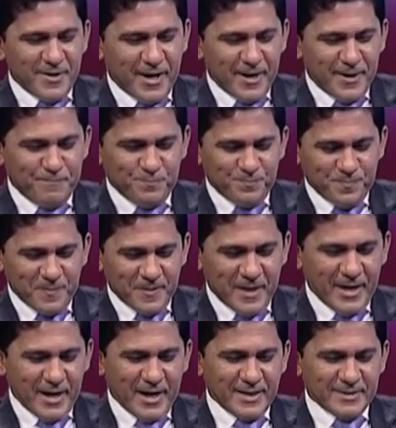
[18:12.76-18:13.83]
um,
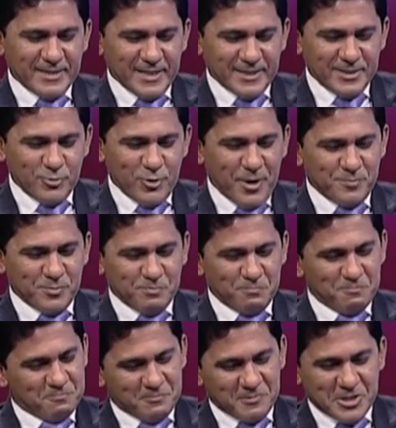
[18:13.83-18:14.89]
I heard that you have
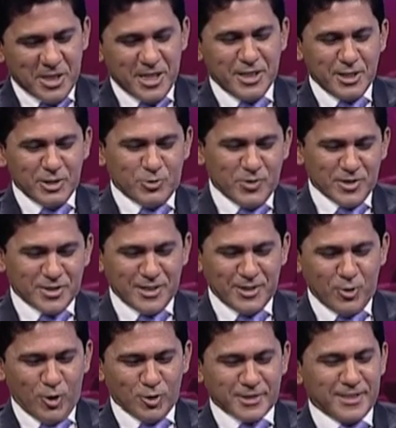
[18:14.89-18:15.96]
keen oh, interest in
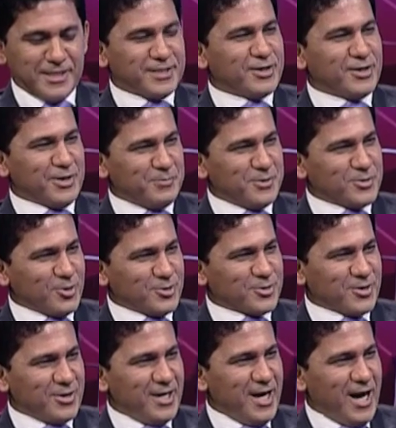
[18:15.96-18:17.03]
alternate therapies yes,
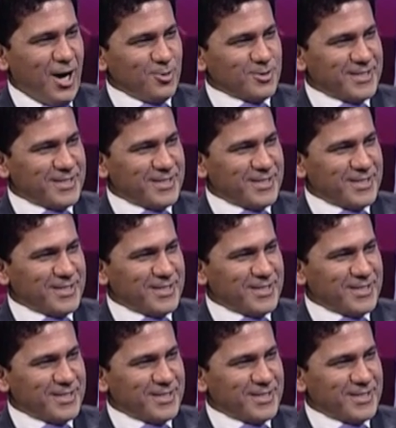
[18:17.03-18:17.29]
also. I do How is